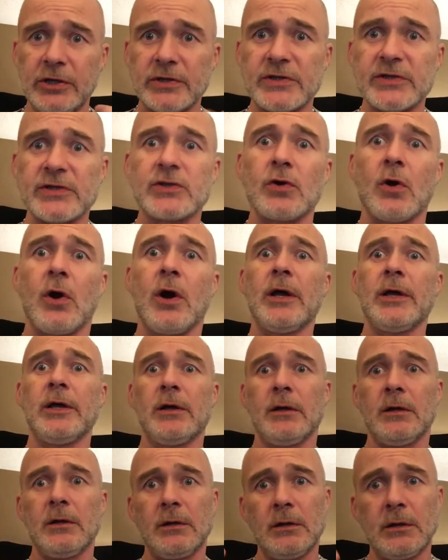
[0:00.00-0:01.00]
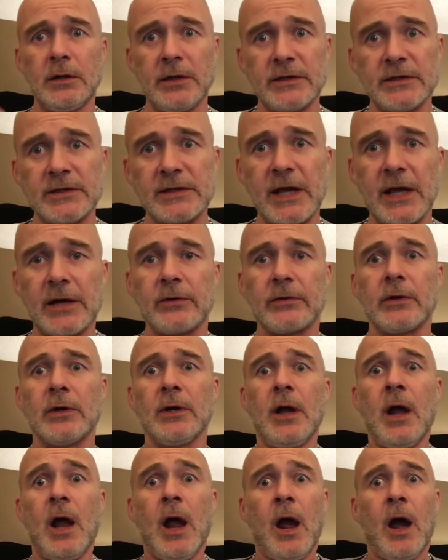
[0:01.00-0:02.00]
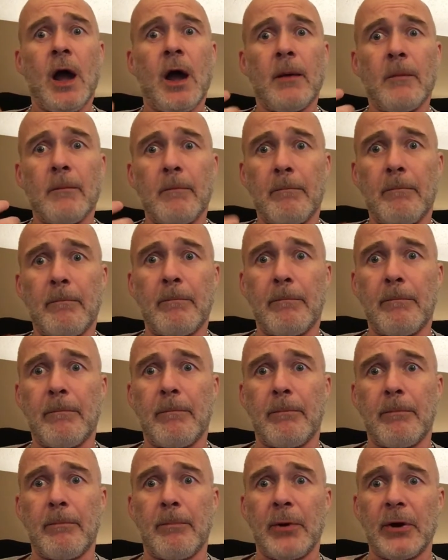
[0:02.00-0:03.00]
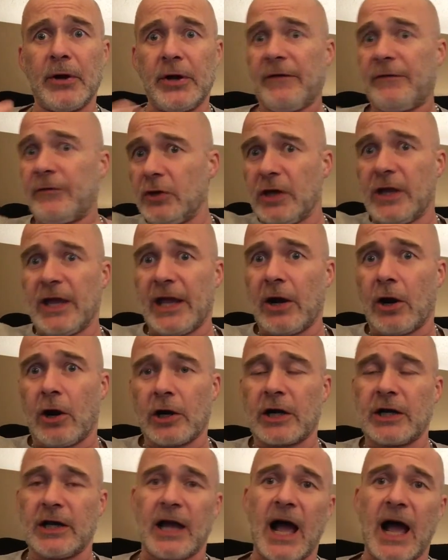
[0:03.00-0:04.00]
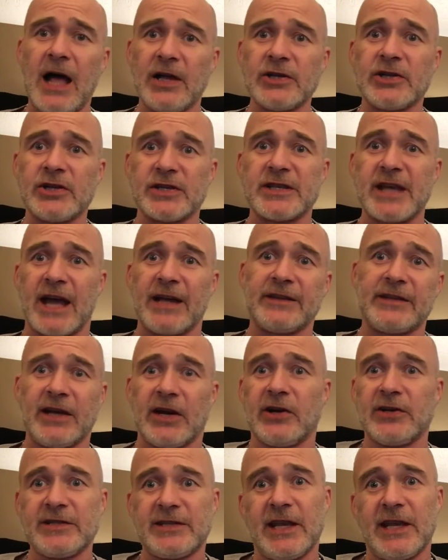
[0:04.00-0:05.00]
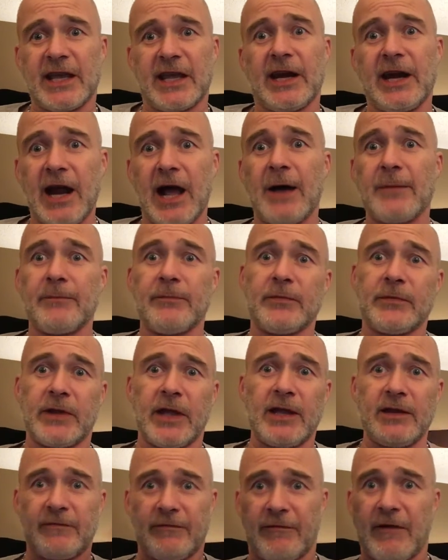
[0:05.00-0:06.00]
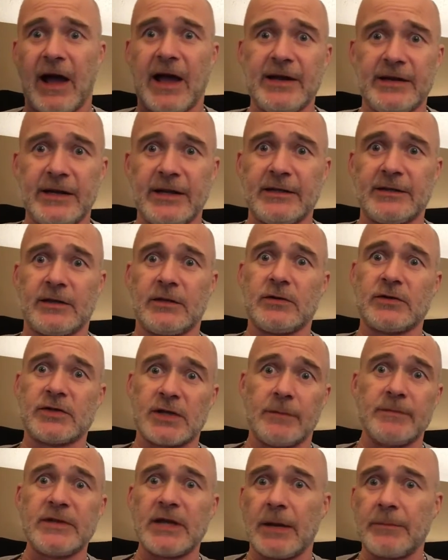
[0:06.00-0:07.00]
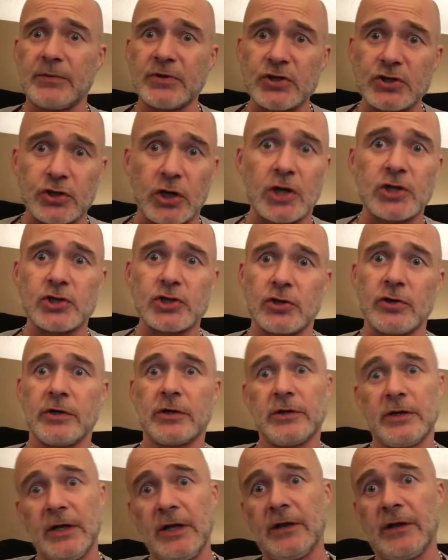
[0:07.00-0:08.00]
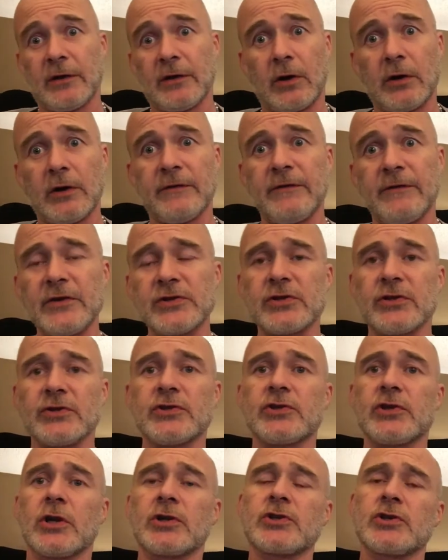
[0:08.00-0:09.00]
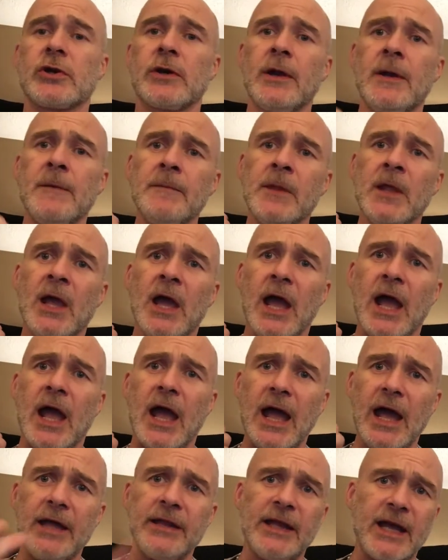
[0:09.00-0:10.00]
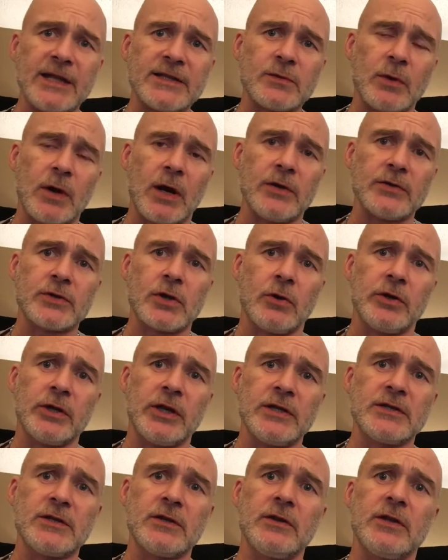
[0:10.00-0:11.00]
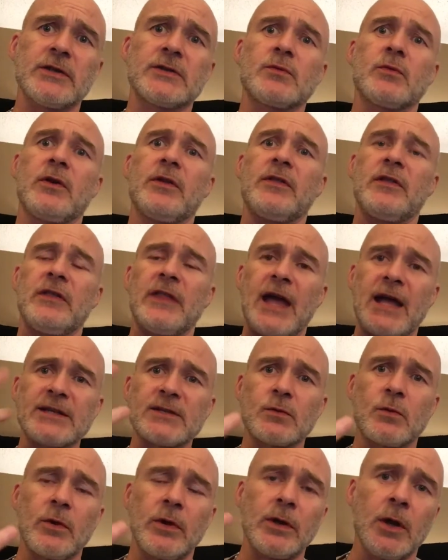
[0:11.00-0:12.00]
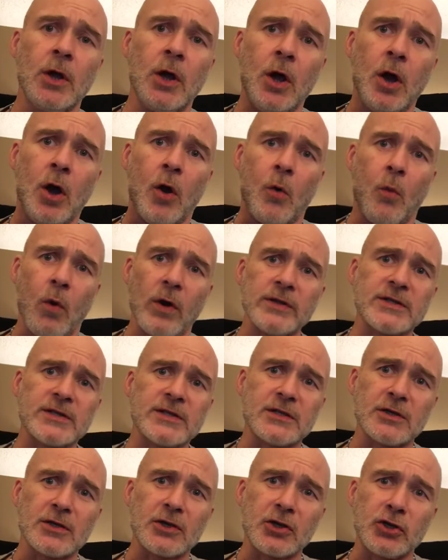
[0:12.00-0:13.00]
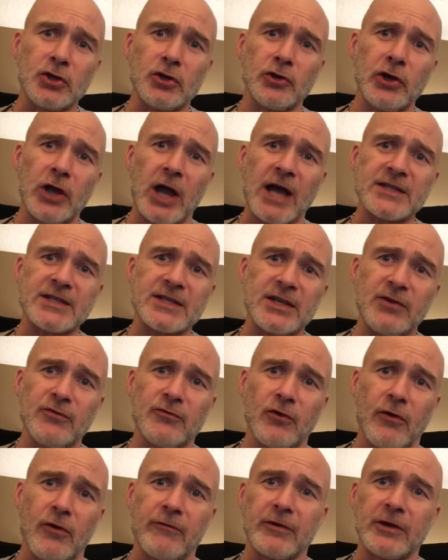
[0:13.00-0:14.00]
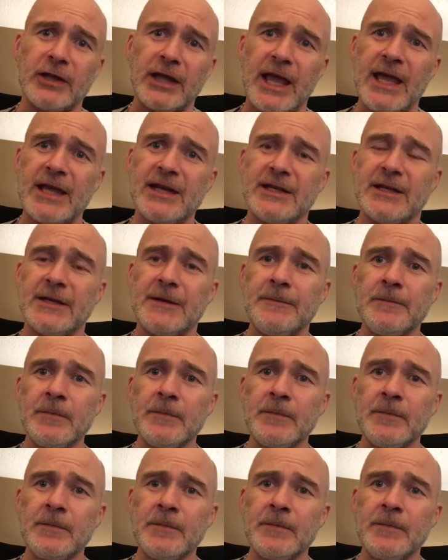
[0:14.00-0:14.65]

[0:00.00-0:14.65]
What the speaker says: and soil, etc. But if you get archaeologists out there and digging it up, they'd find that there's some type of structure underneath, an artificial structure. And that's what I was going into this with, and that's what, once the Curiosity rover landed,